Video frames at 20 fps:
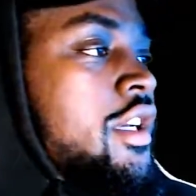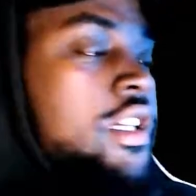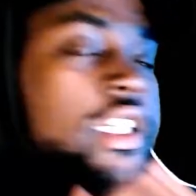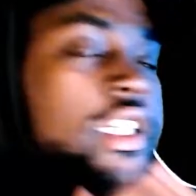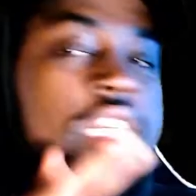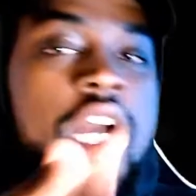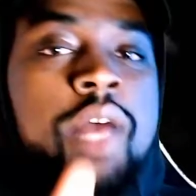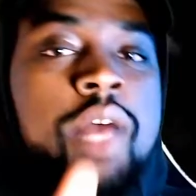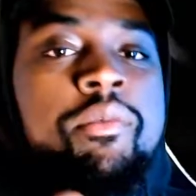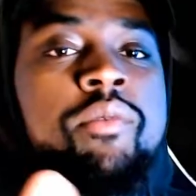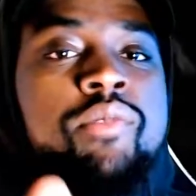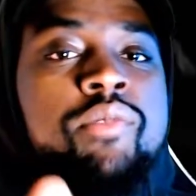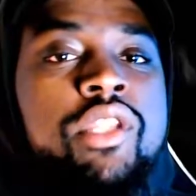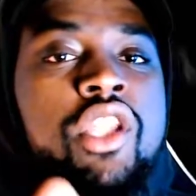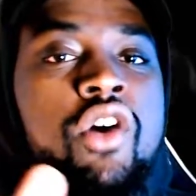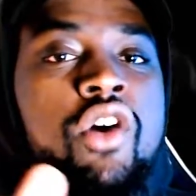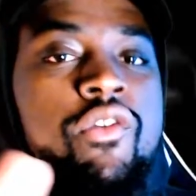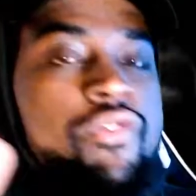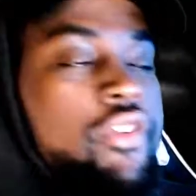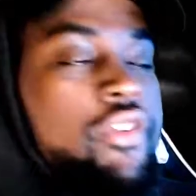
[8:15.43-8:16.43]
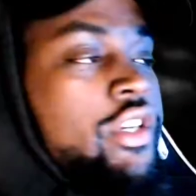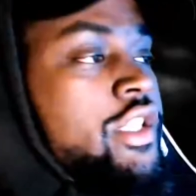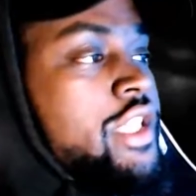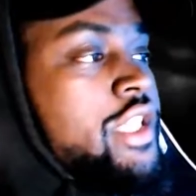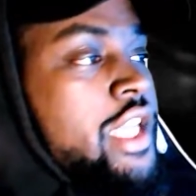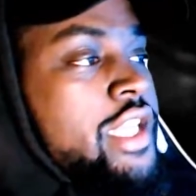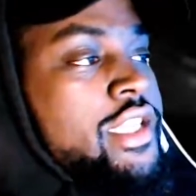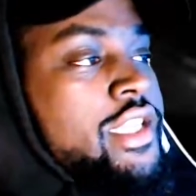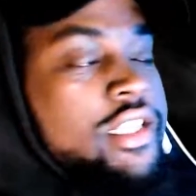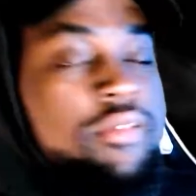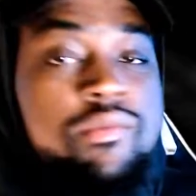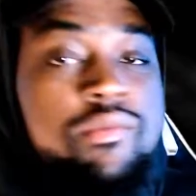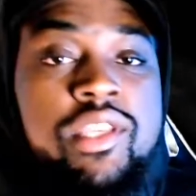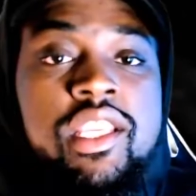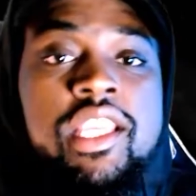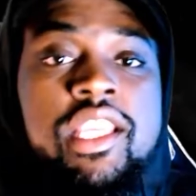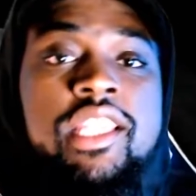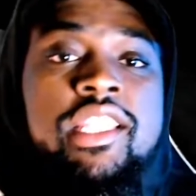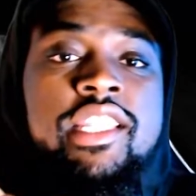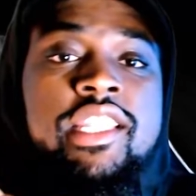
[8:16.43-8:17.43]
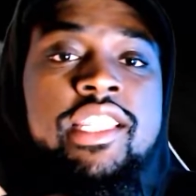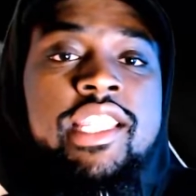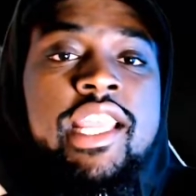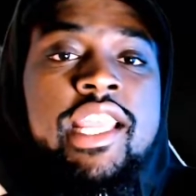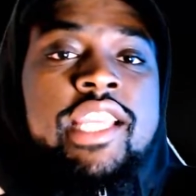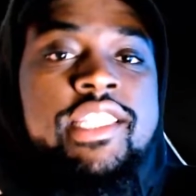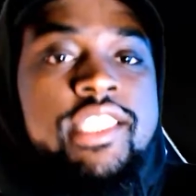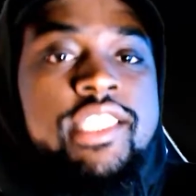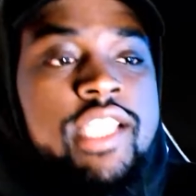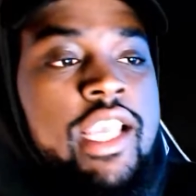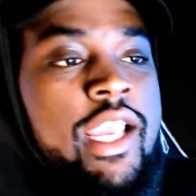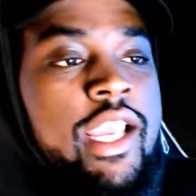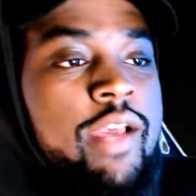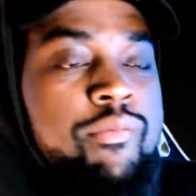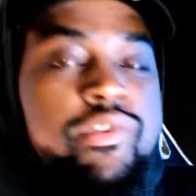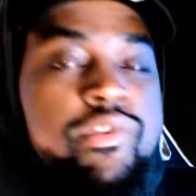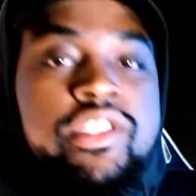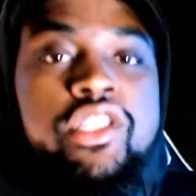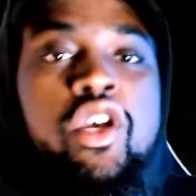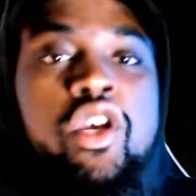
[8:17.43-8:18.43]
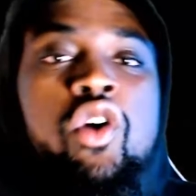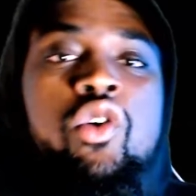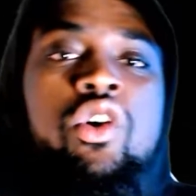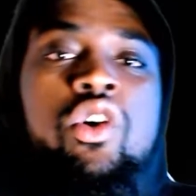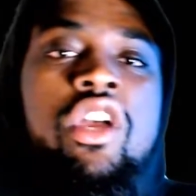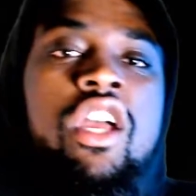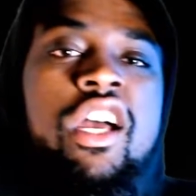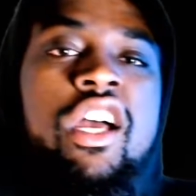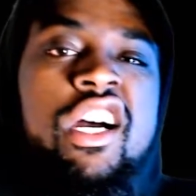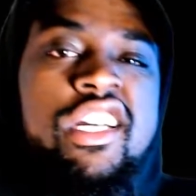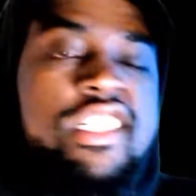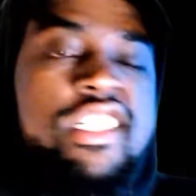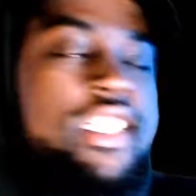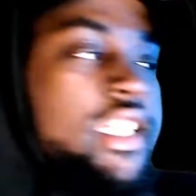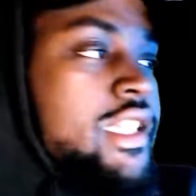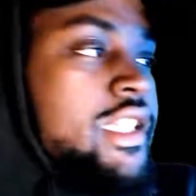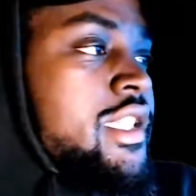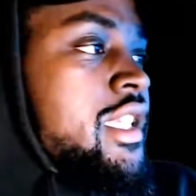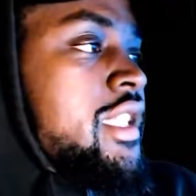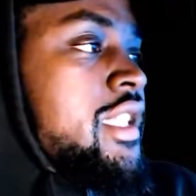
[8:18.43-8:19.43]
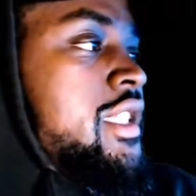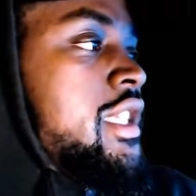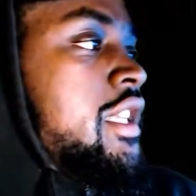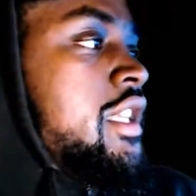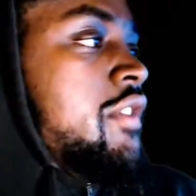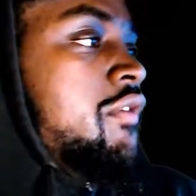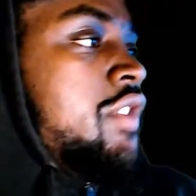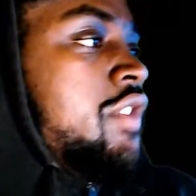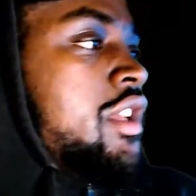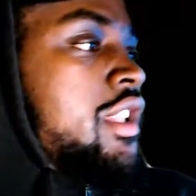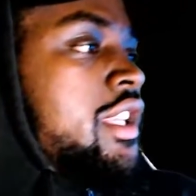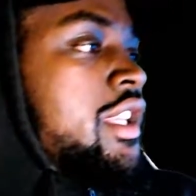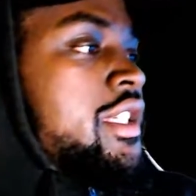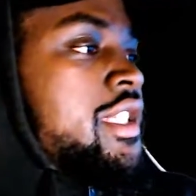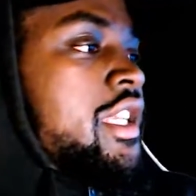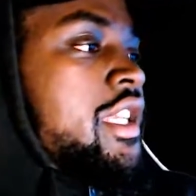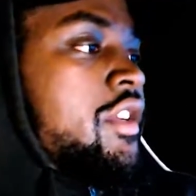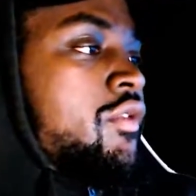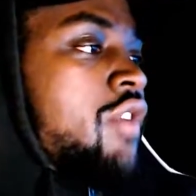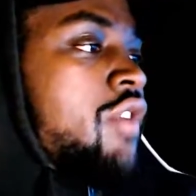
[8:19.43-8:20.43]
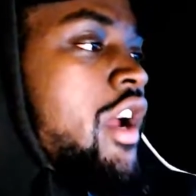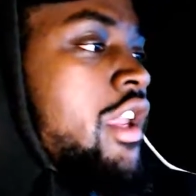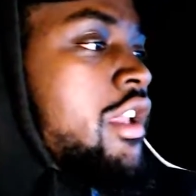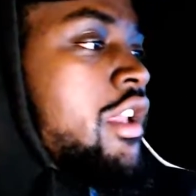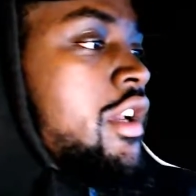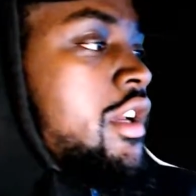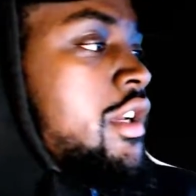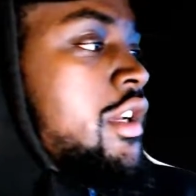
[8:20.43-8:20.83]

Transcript: Comment below for a chance to be in the next episode of C C T V. Let's get right.